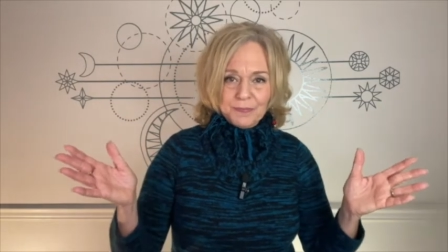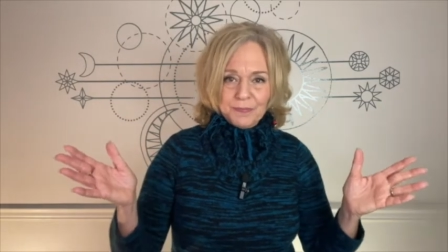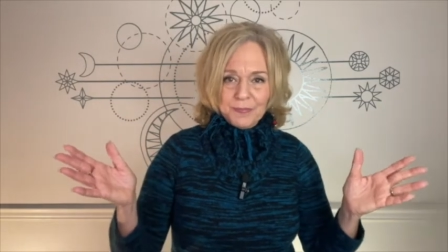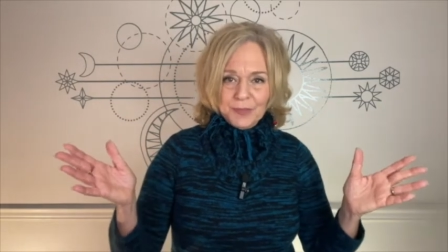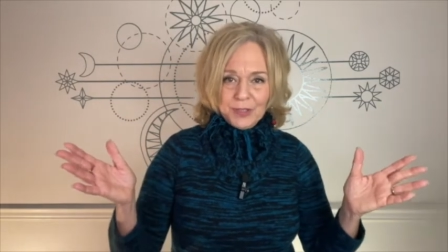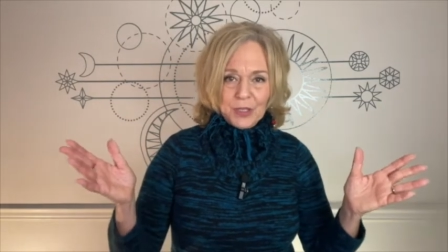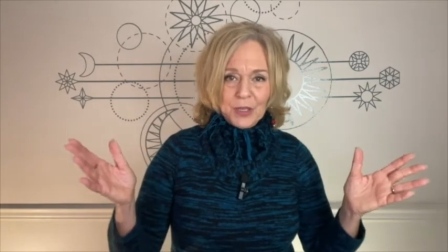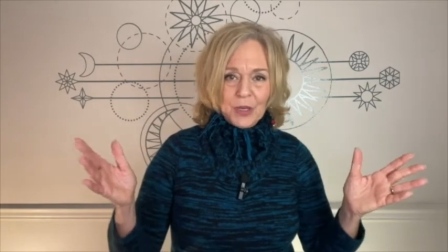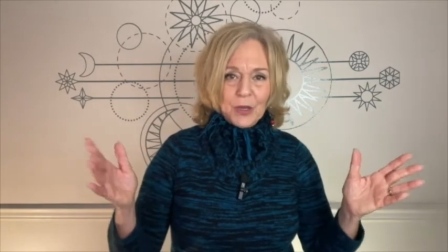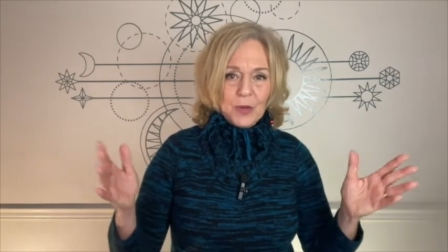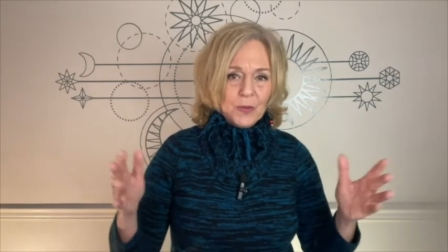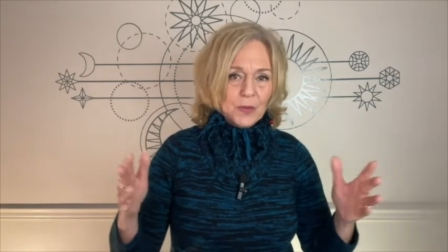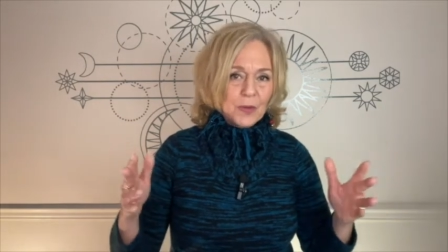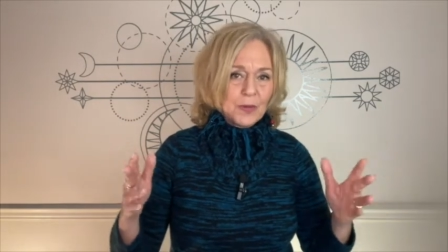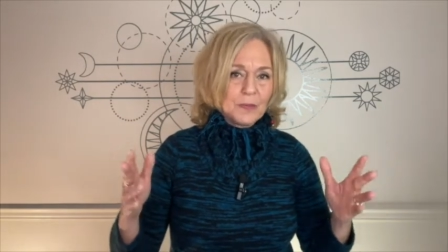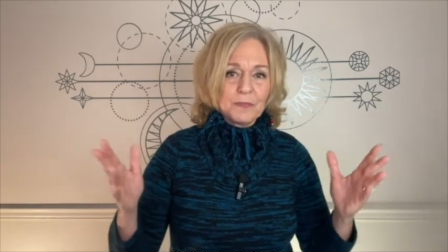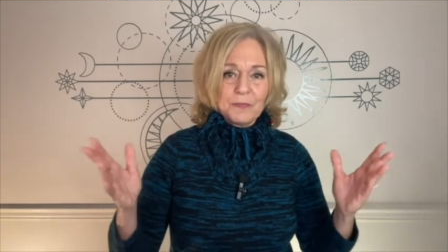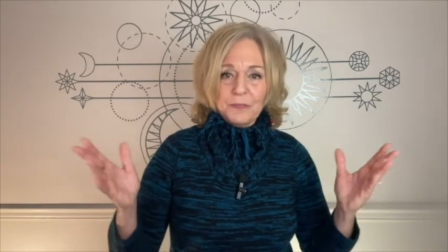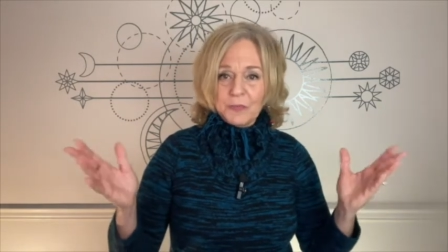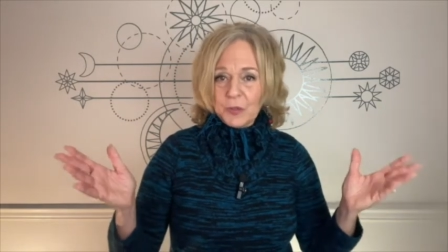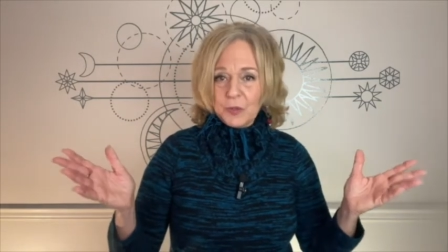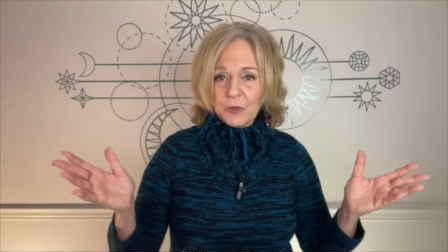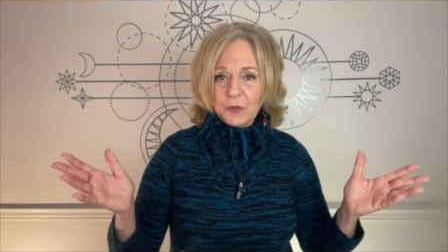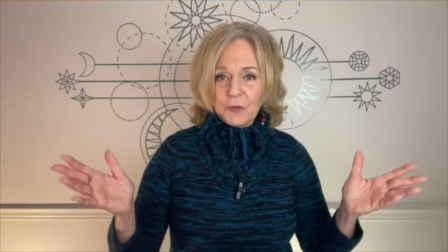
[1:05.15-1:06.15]
you know,
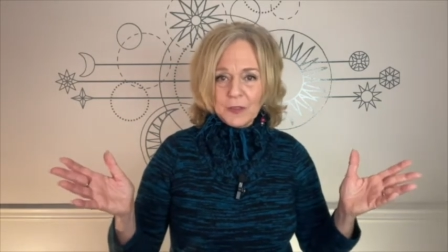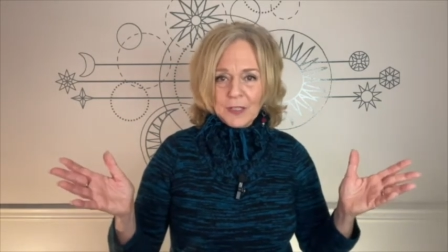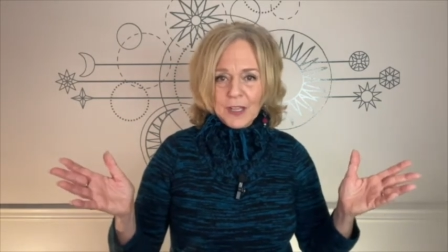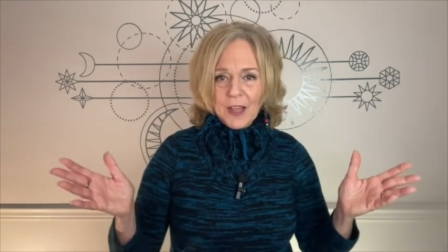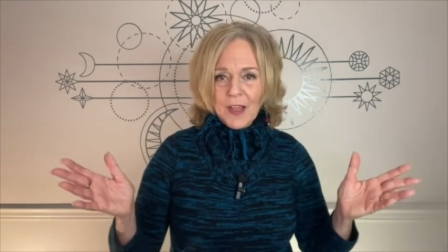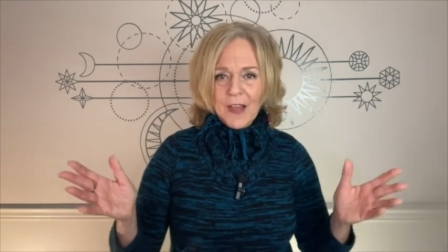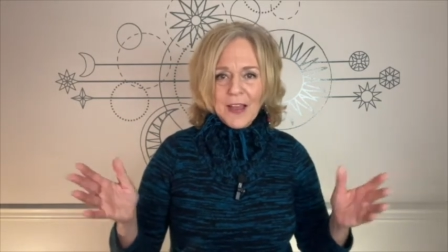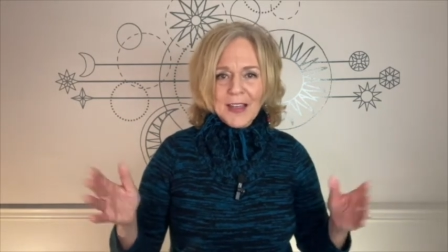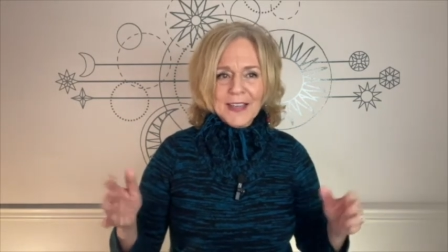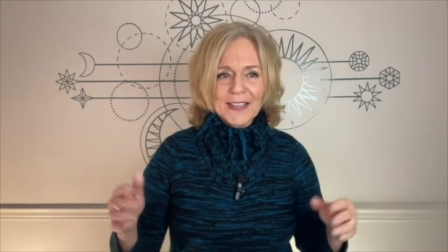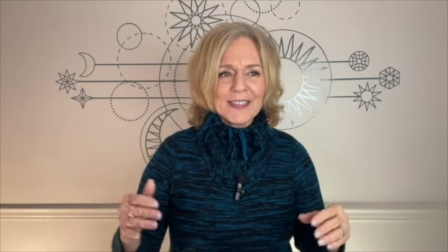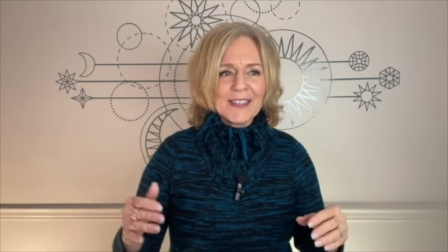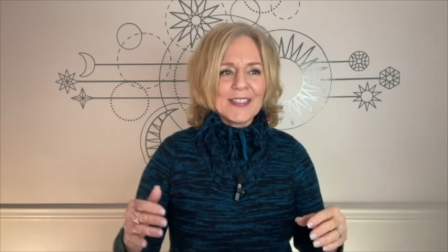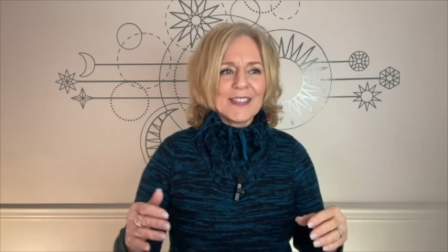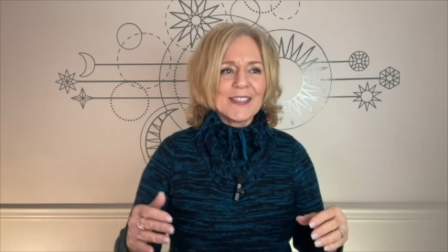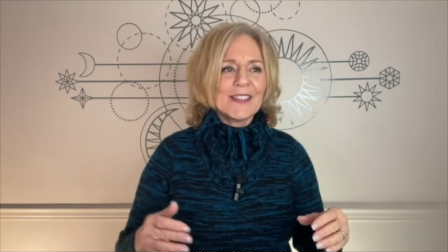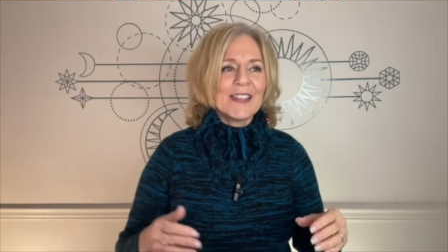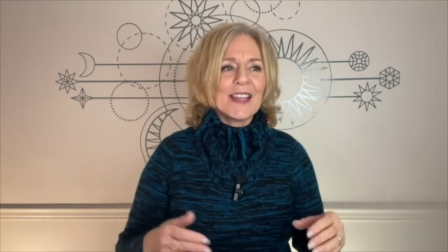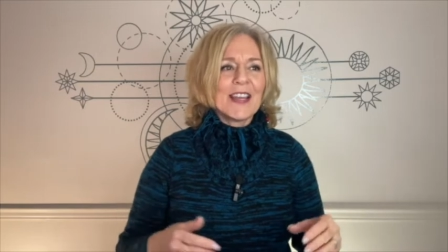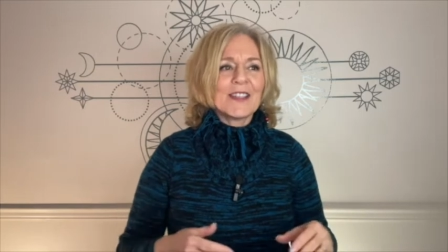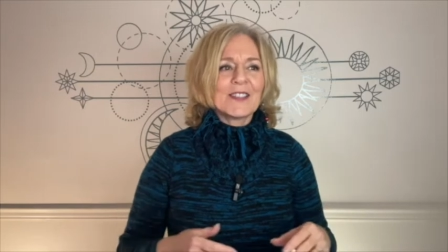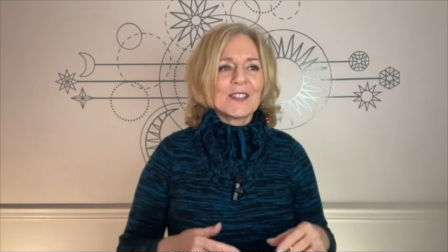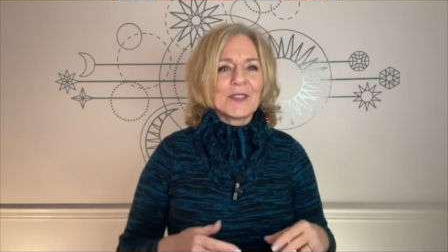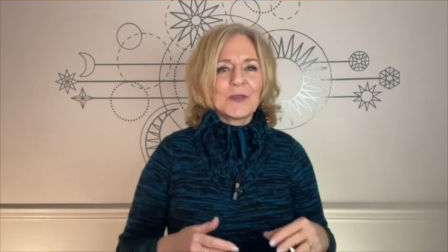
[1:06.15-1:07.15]
beautiful eyes, and
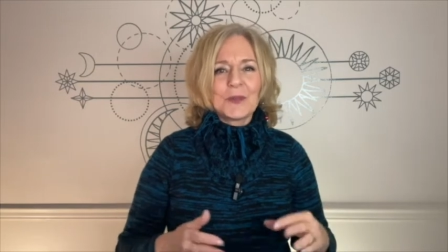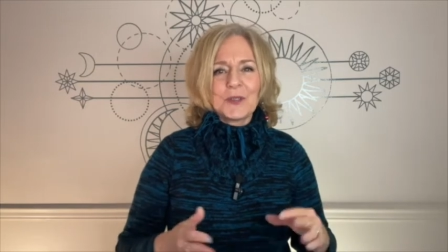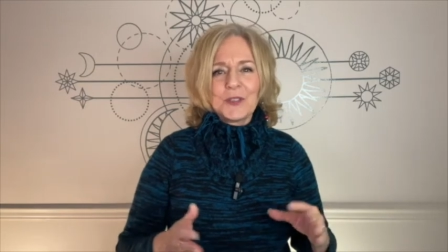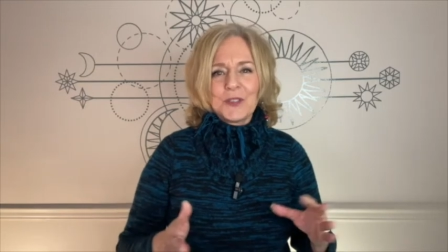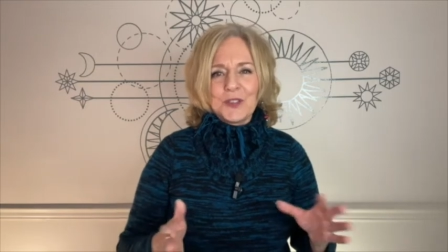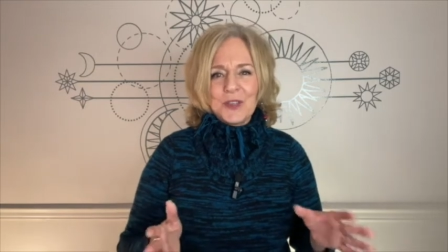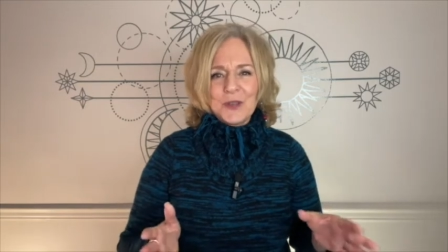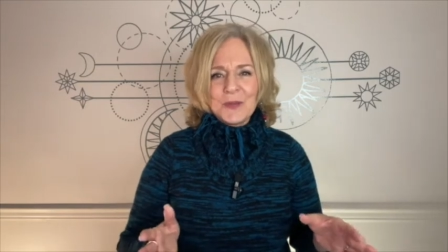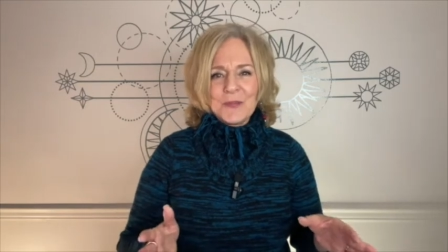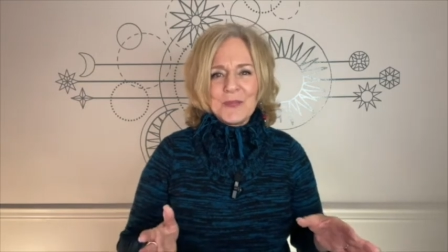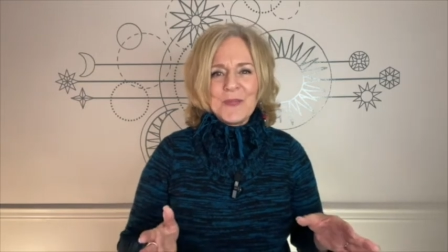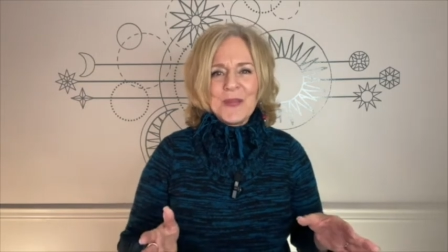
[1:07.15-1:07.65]
that's what she